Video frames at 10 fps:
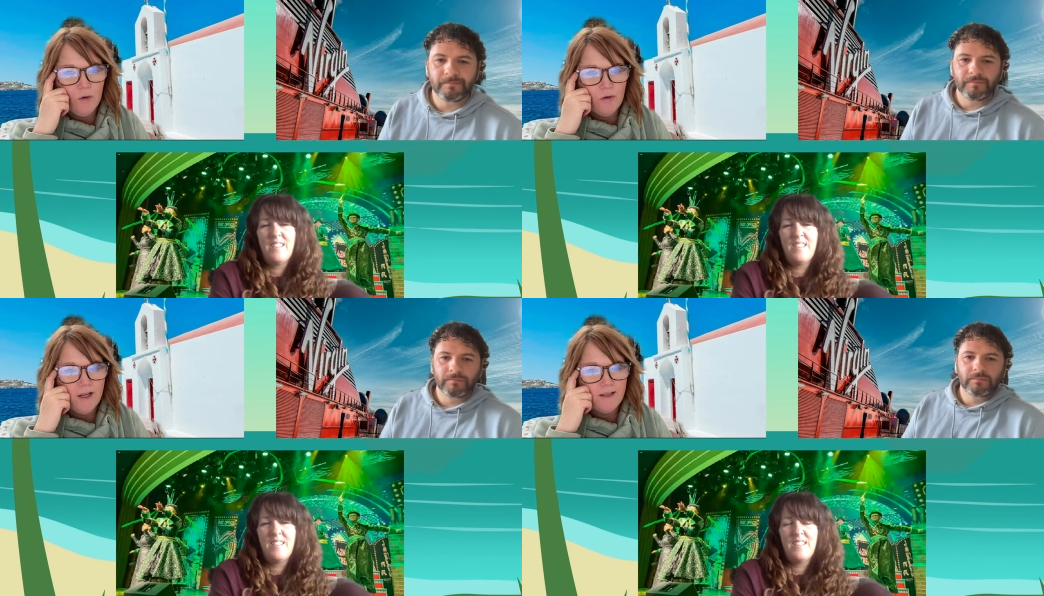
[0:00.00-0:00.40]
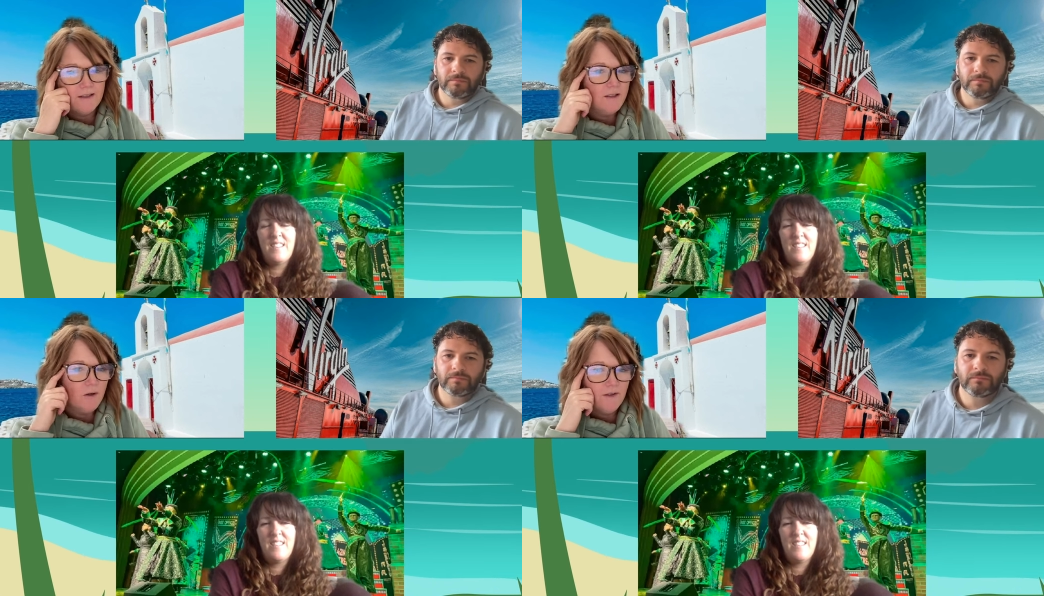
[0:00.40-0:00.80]
Speaker 1: that new
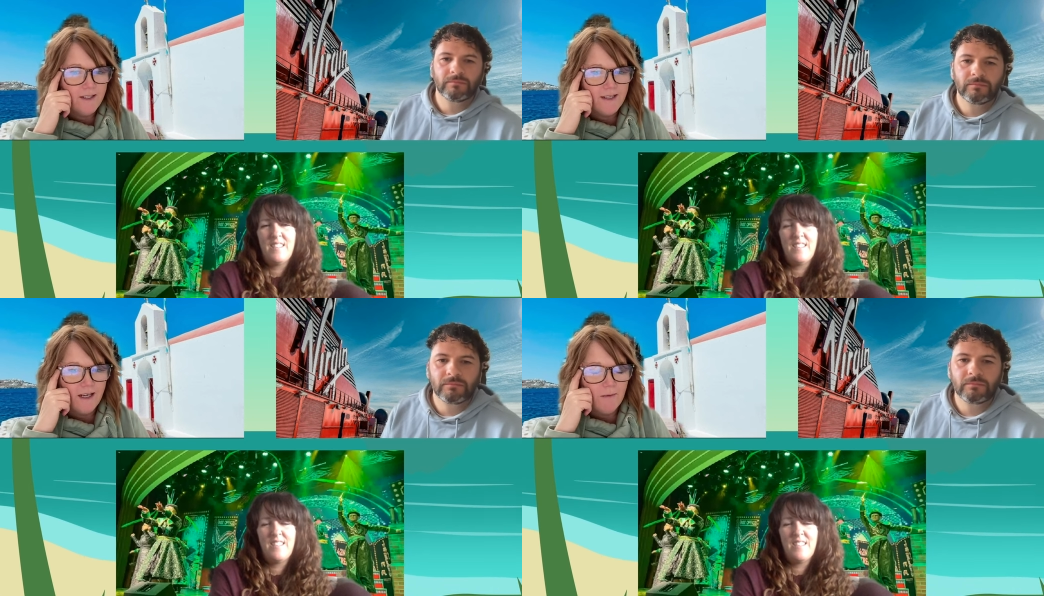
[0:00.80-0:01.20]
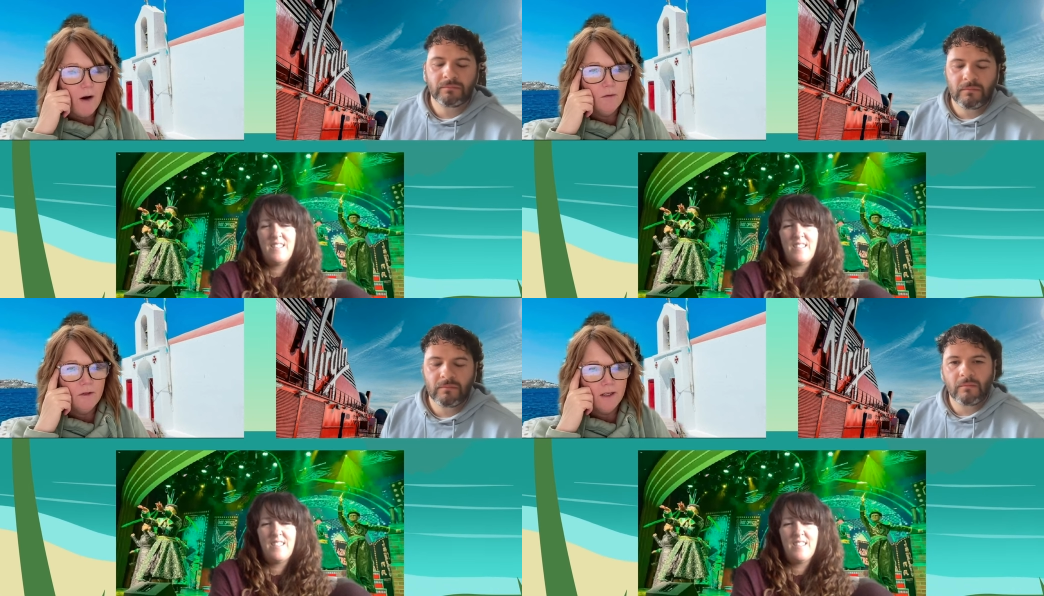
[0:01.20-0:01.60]
thing. So doing the
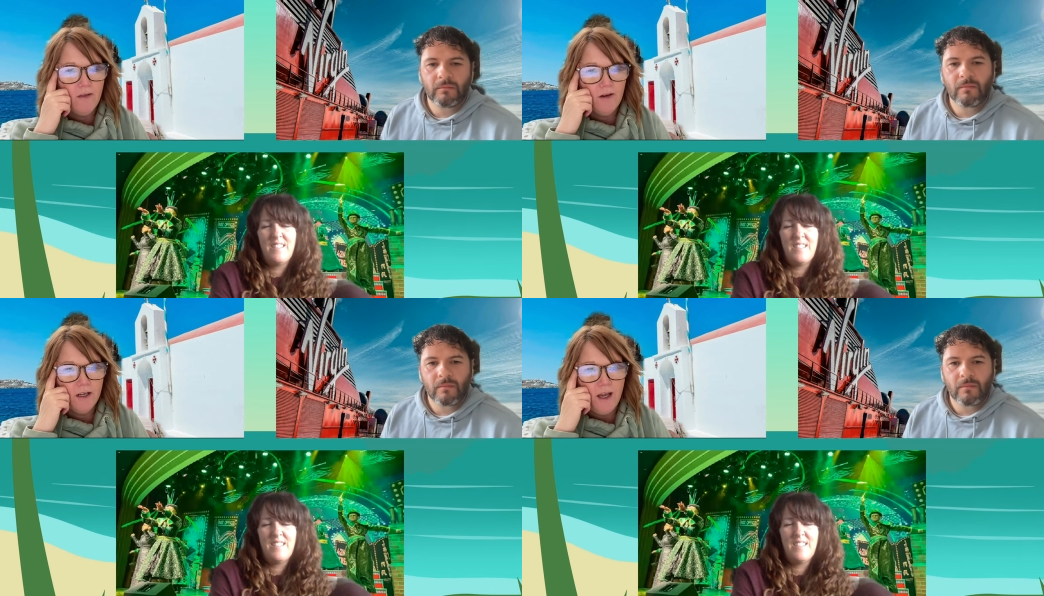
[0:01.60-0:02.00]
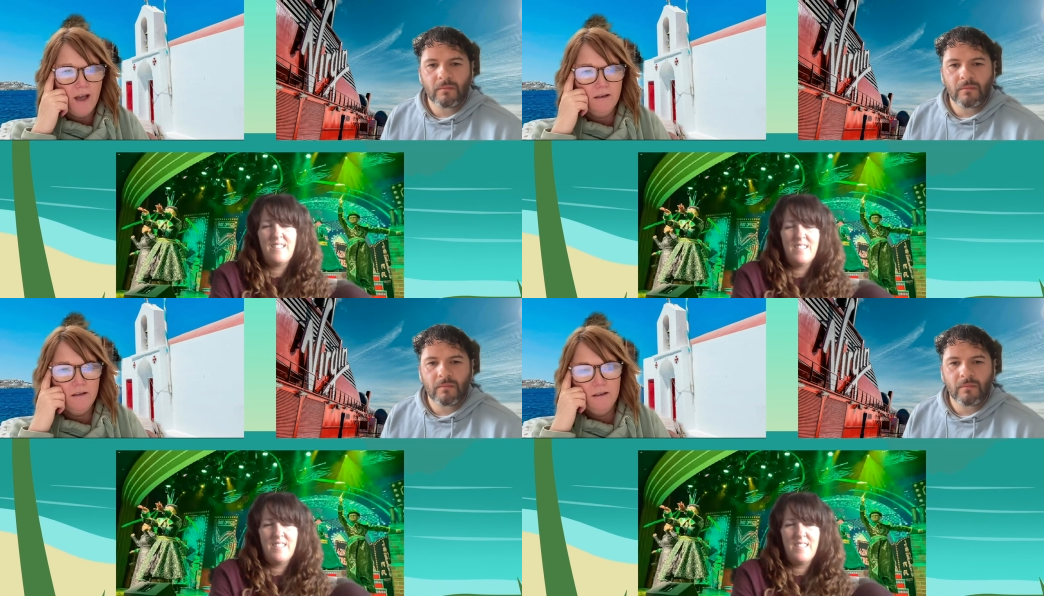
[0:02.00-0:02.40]
same old
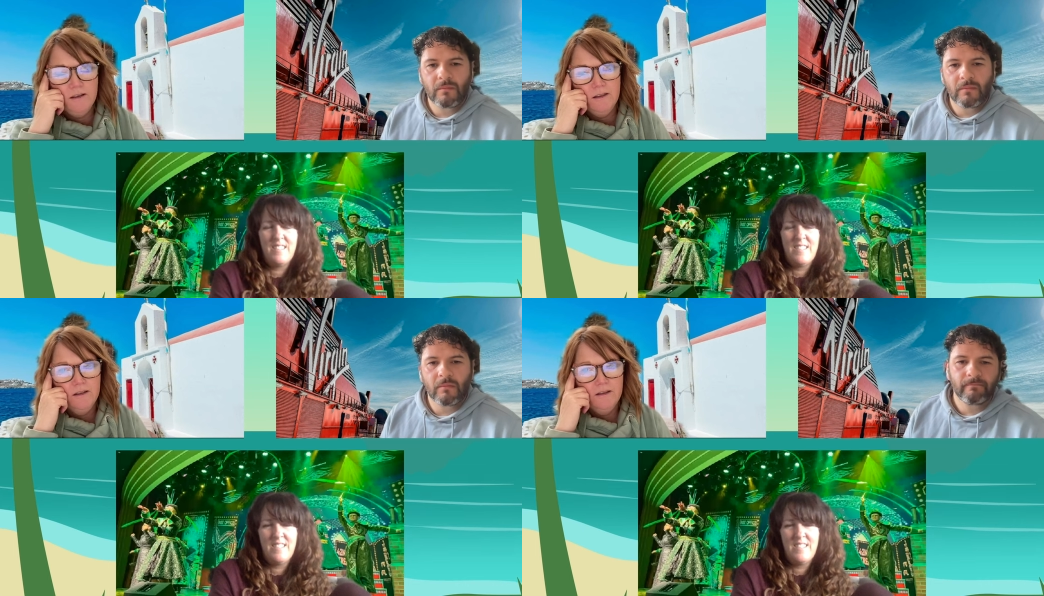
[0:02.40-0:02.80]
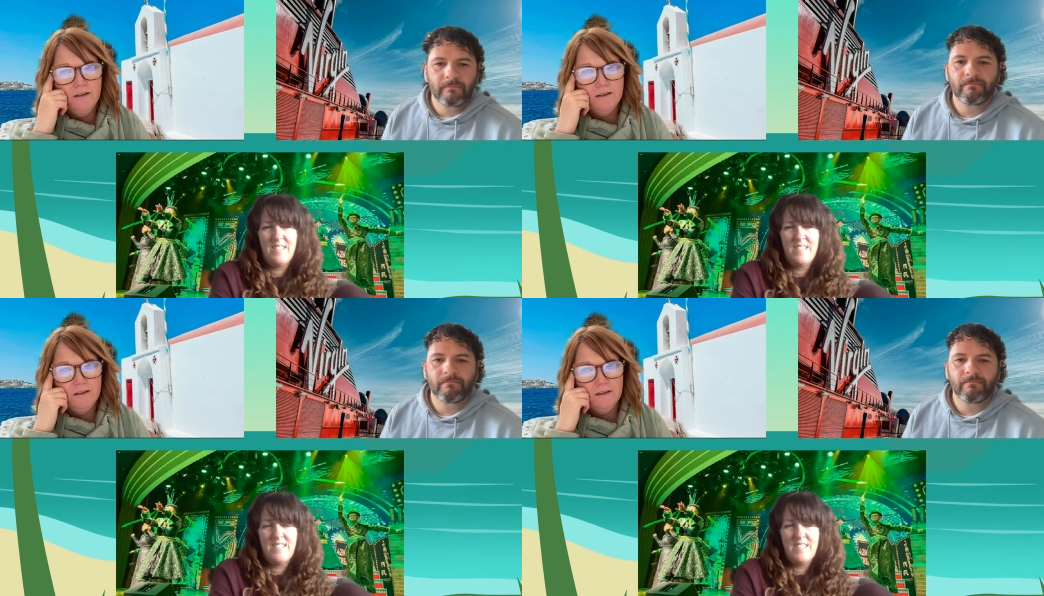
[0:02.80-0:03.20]
again and again
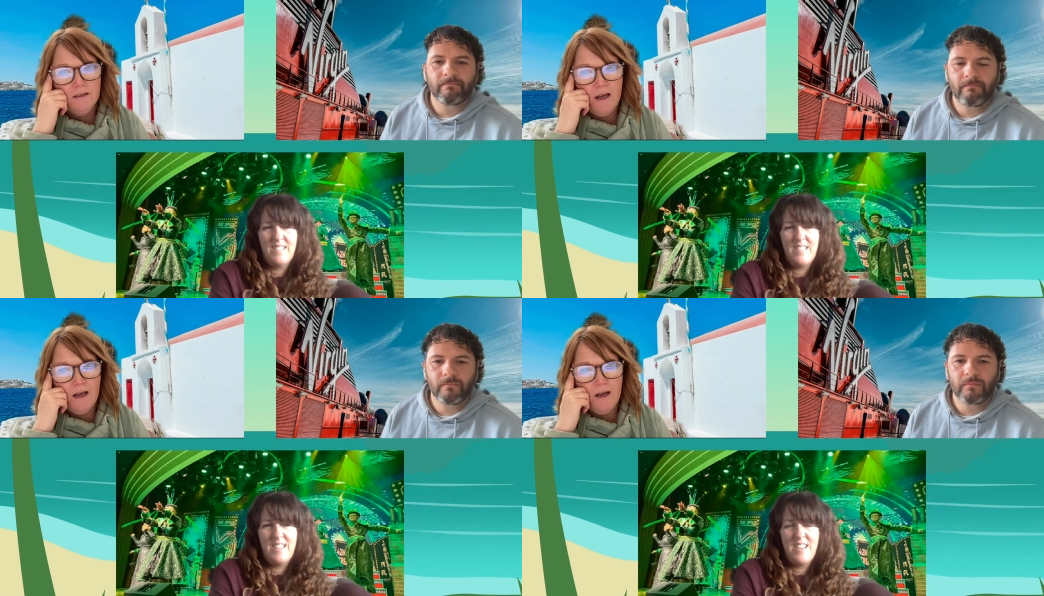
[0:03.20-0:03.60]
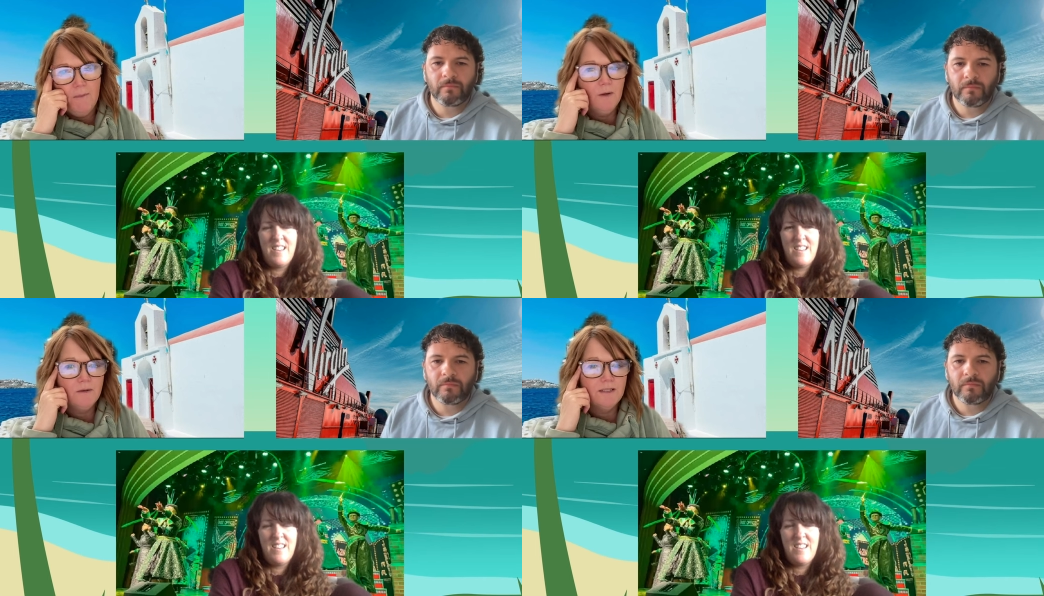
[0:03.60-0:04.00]
Speaker 2: mm.
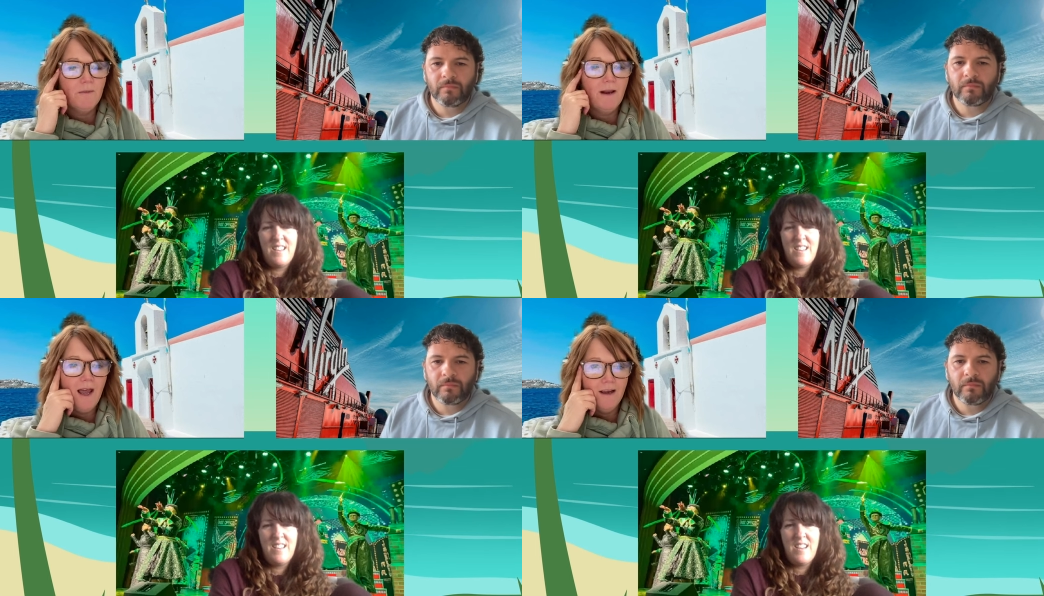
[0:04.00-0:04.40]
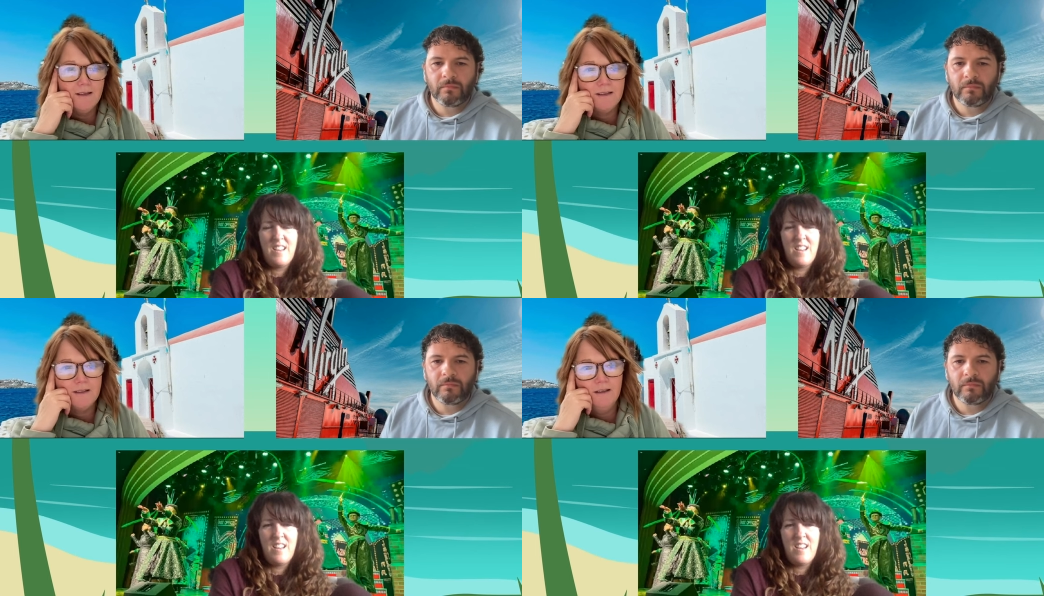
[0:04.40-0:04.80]
Speaker 1: appeals to
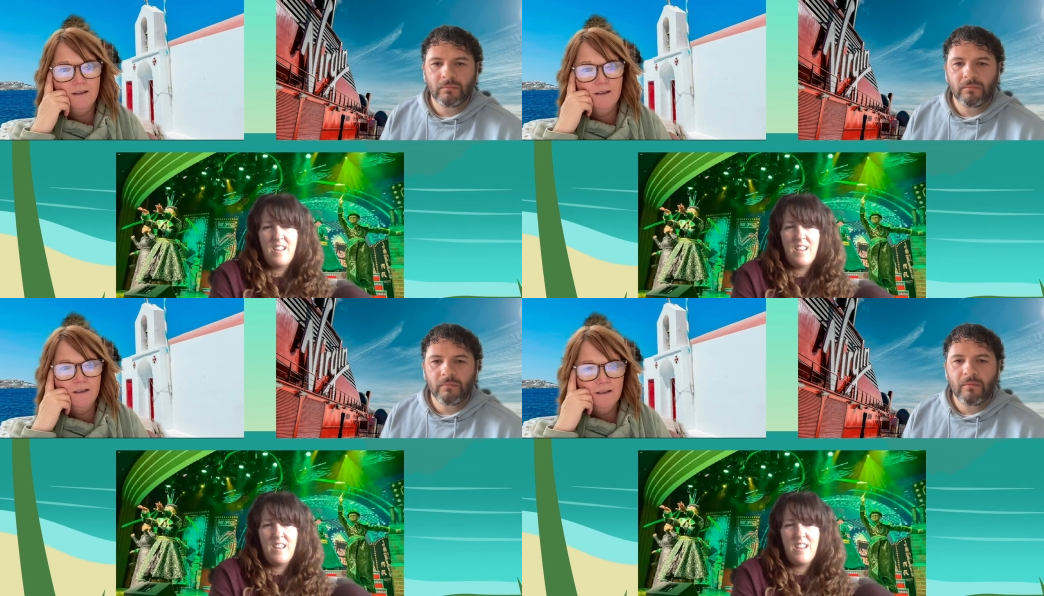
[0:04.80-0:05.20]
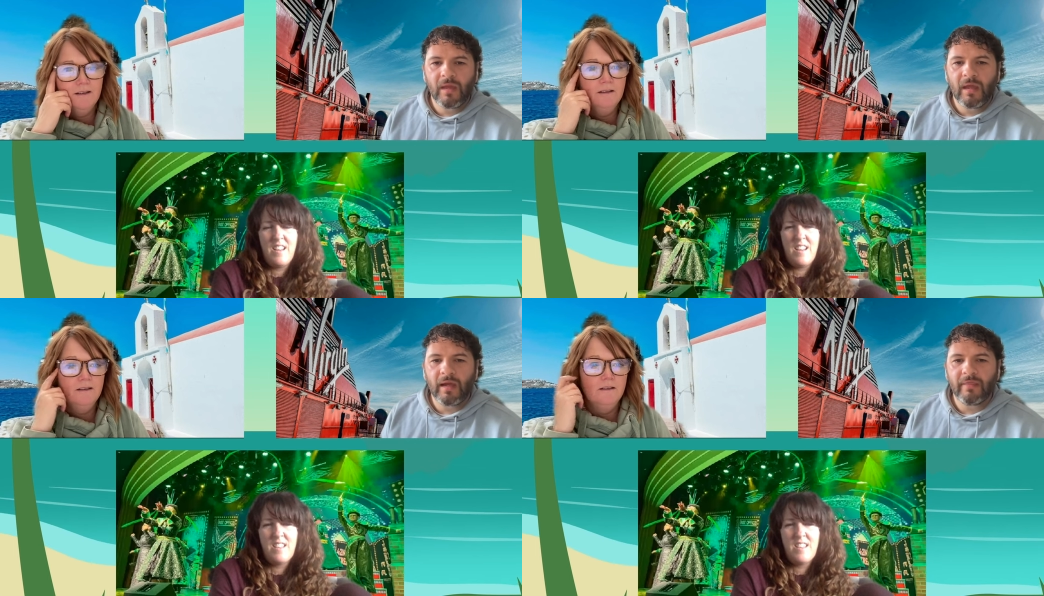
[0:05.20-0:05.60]
me less.
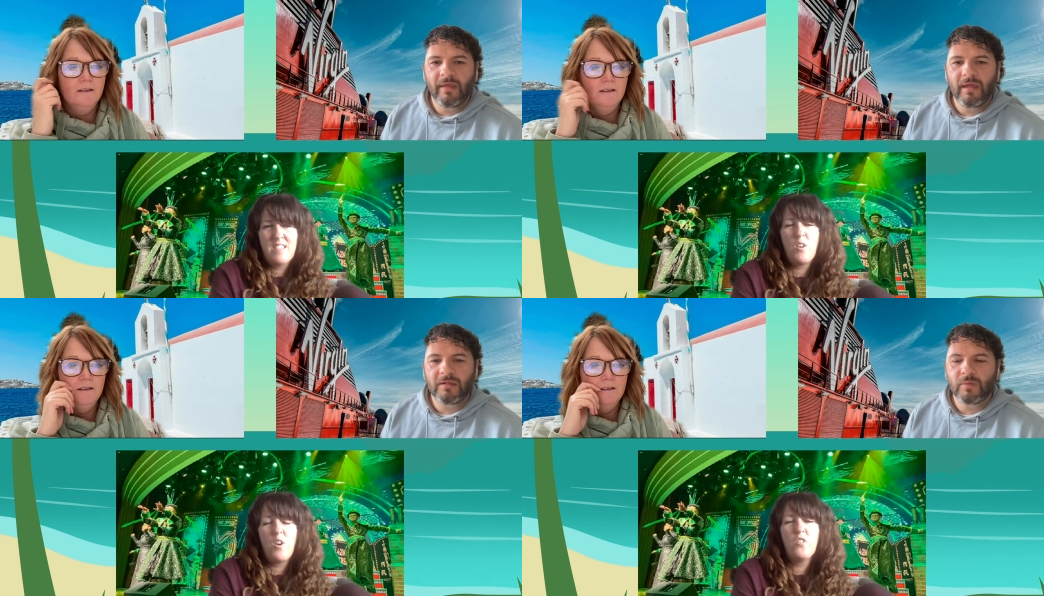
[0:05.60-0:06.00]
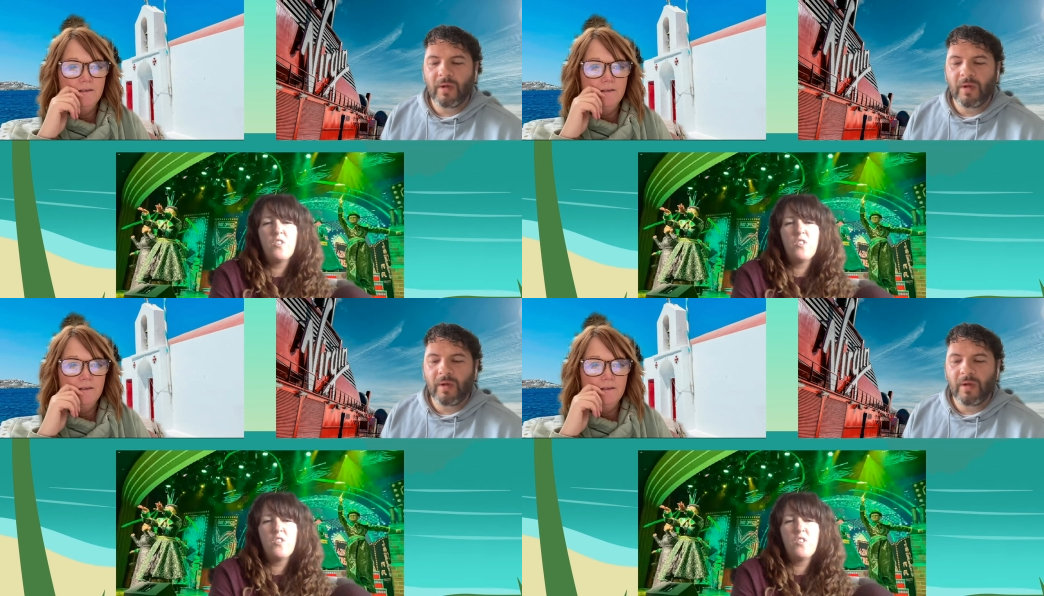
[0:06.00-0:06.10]
Speaker 2: So I think as